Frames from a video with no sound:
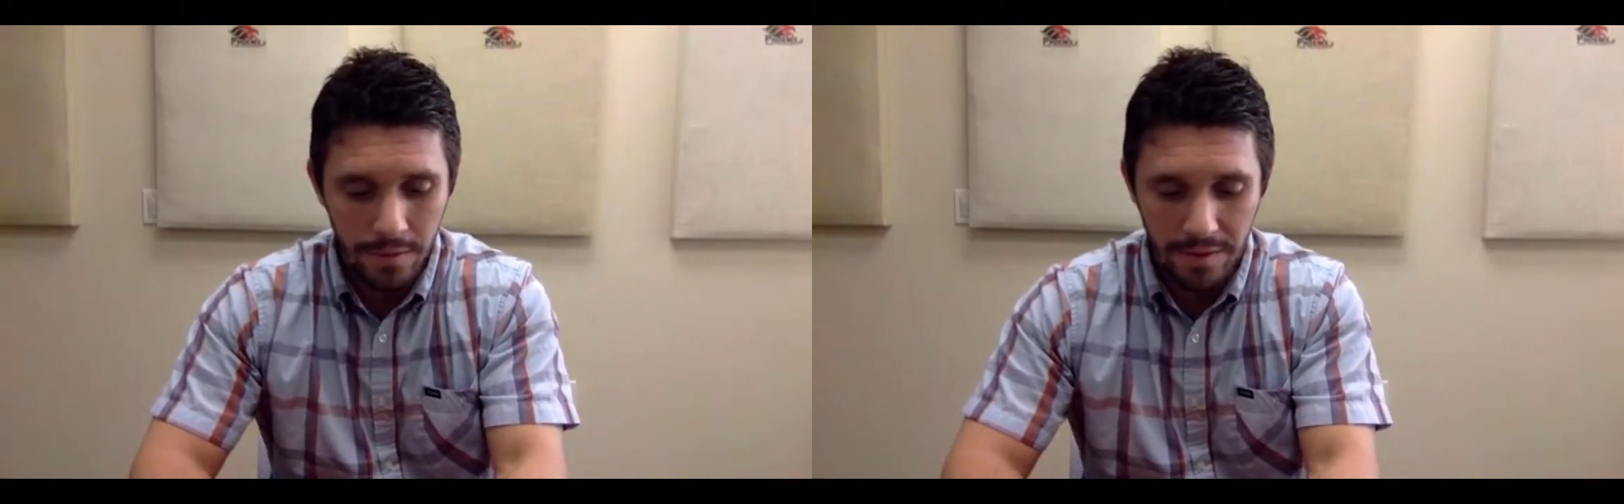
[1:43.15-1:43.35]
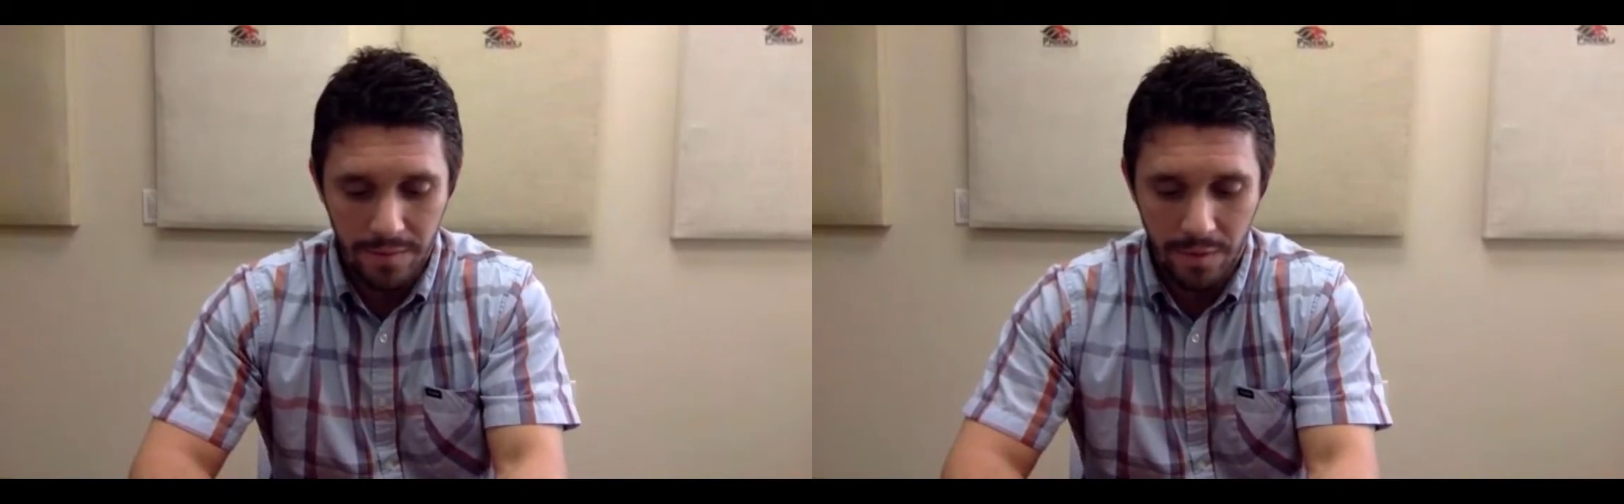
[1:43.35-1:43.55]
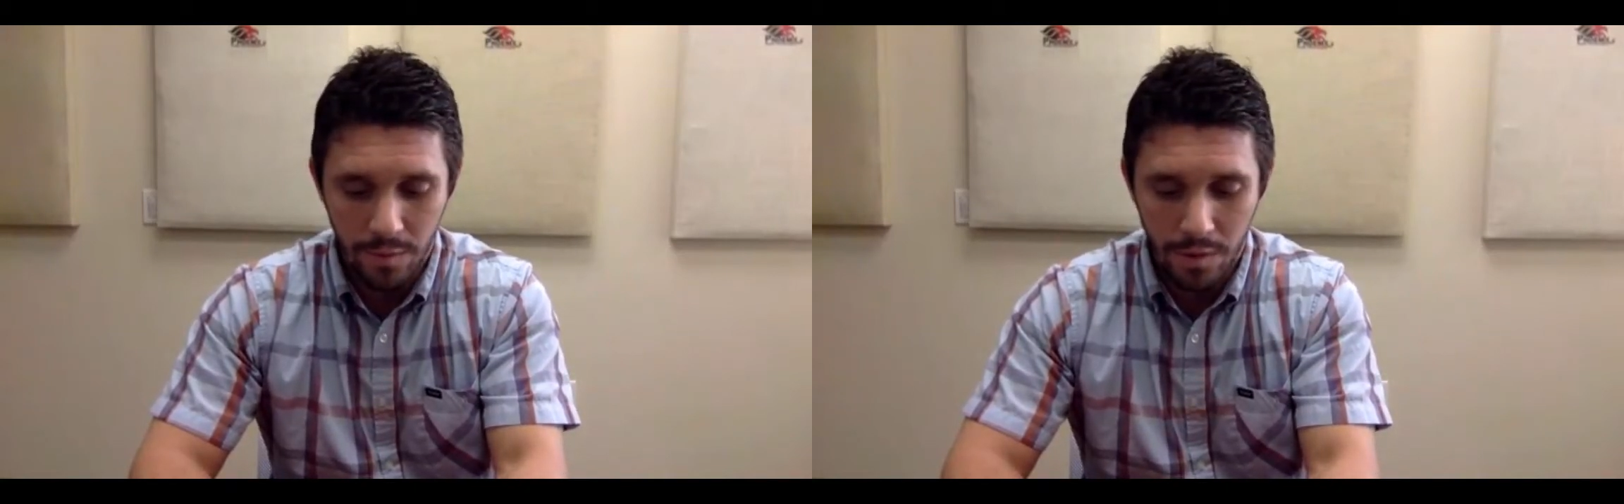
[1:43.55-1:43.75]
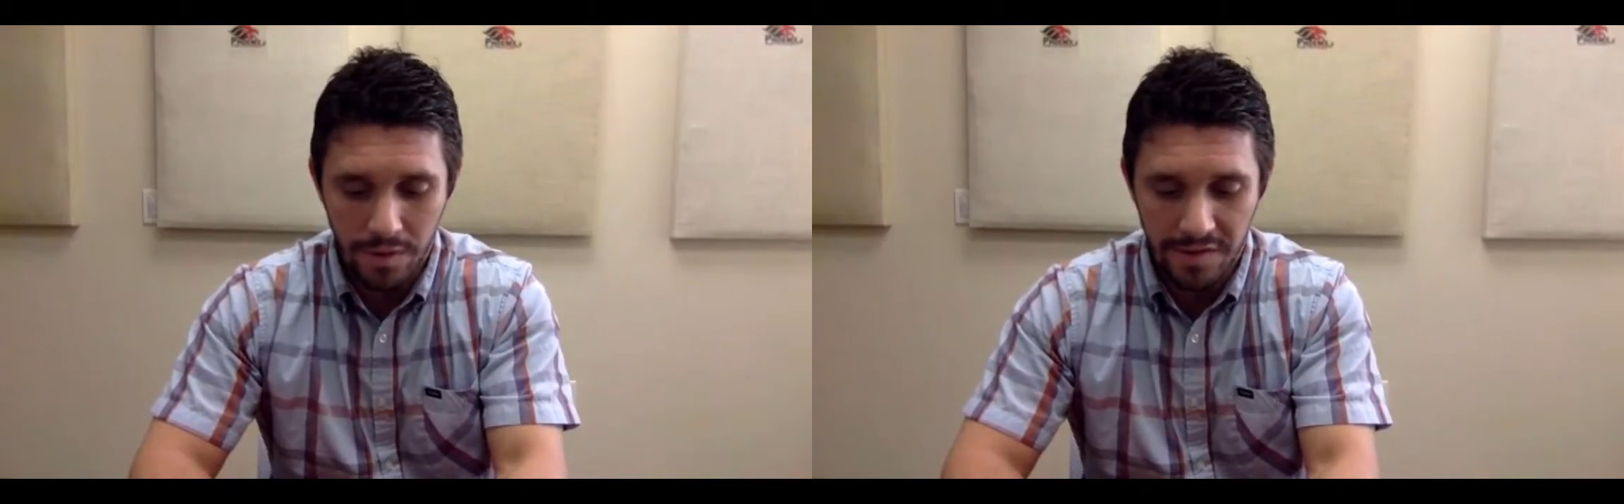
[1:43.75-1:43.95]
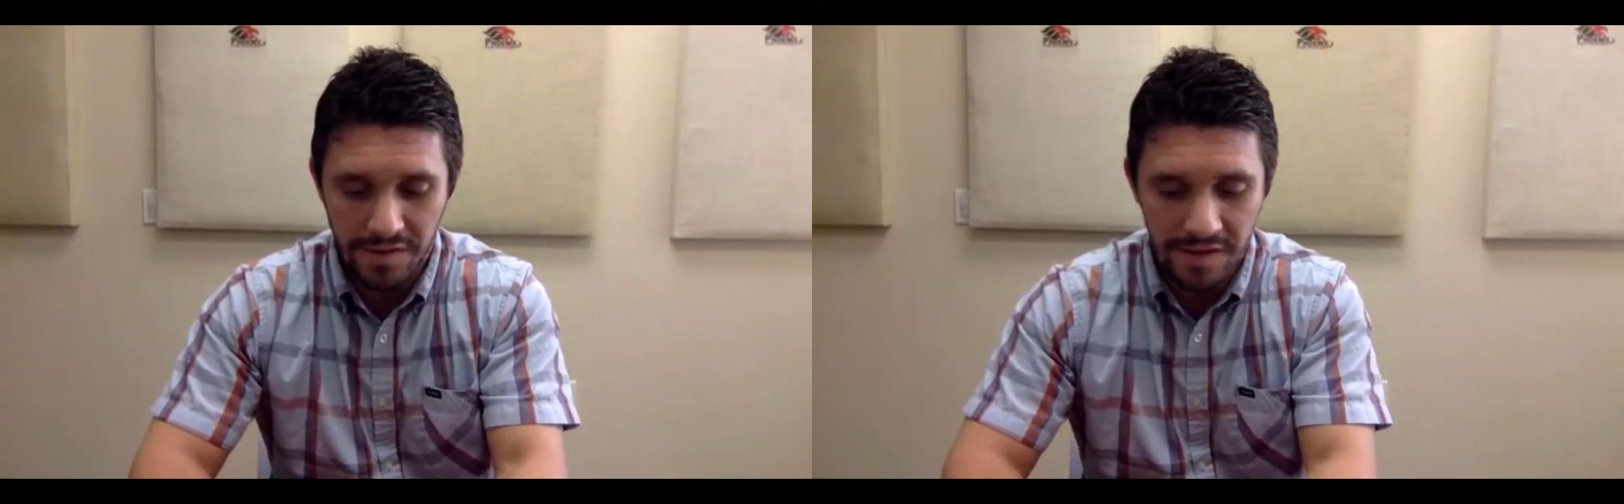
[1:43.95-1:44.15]
Give me
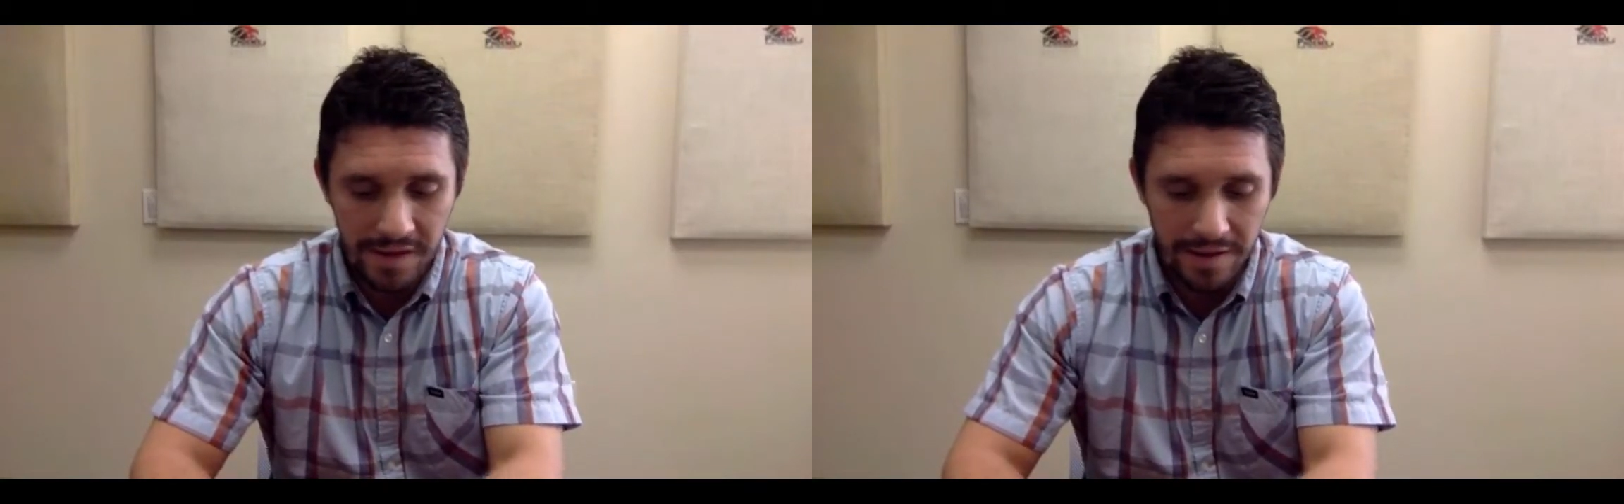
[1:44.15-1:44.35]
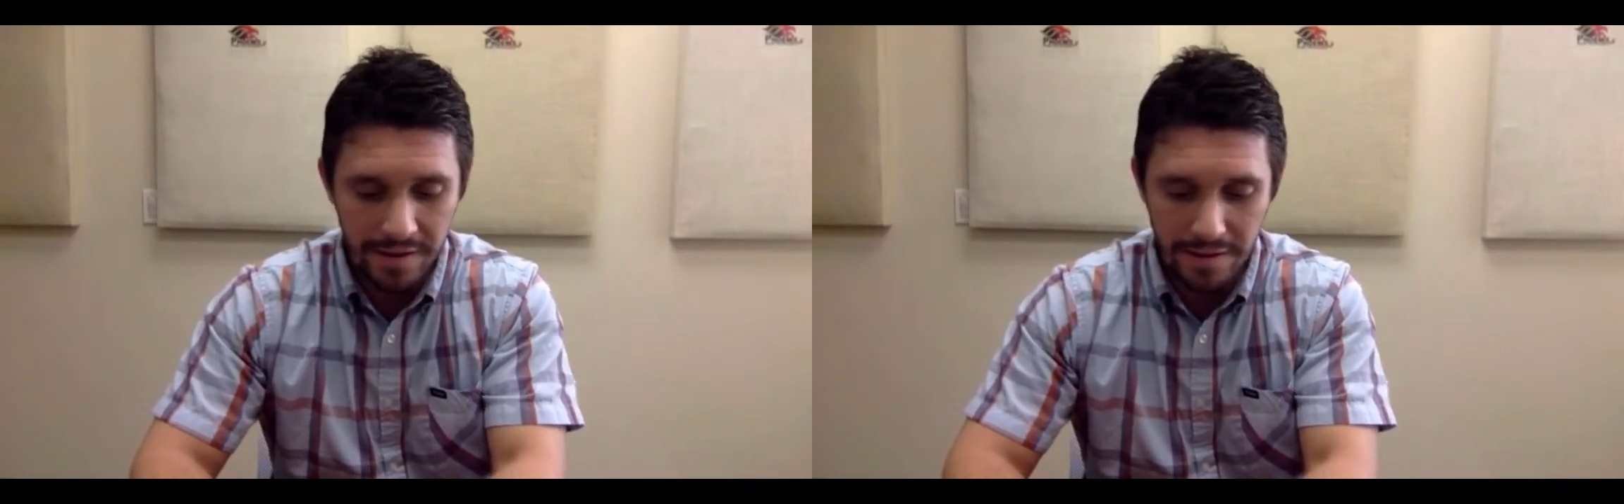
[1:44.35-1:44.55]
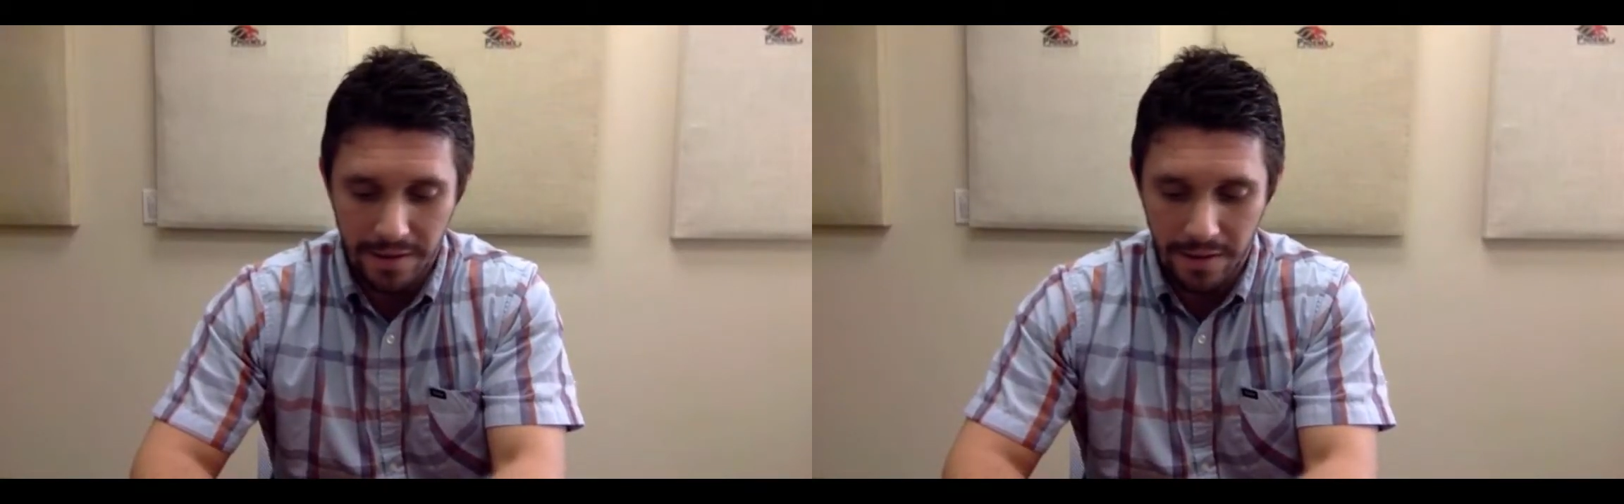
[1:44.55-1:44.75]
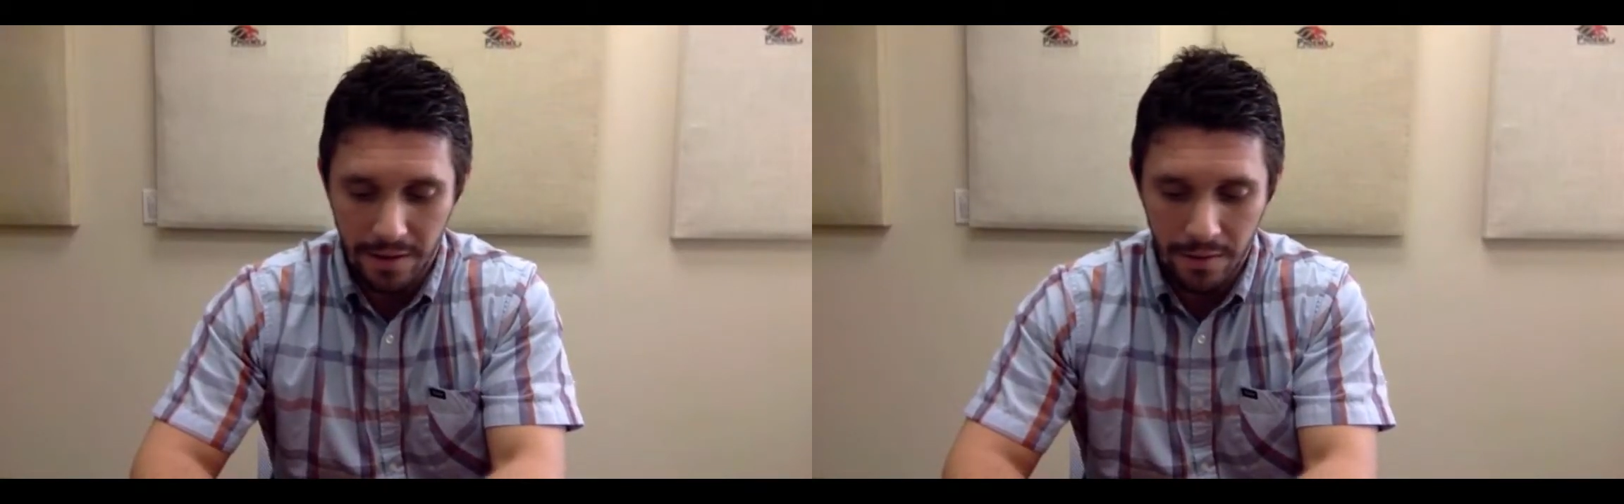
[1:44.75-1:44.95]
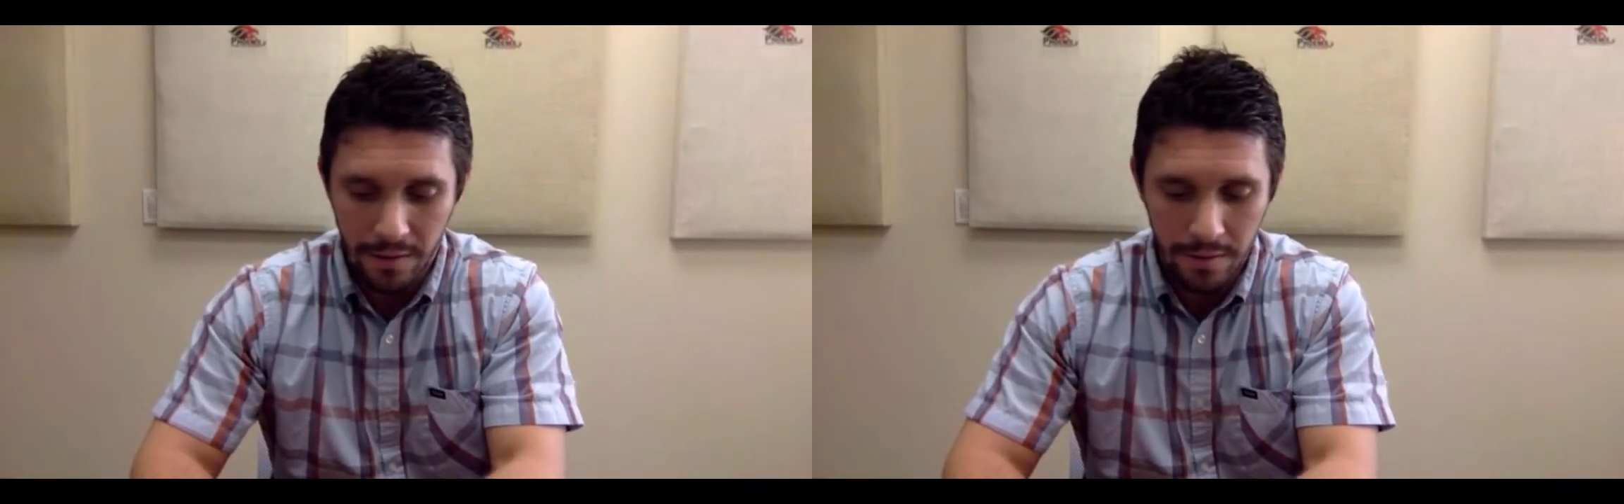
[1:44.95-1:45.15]
one second here.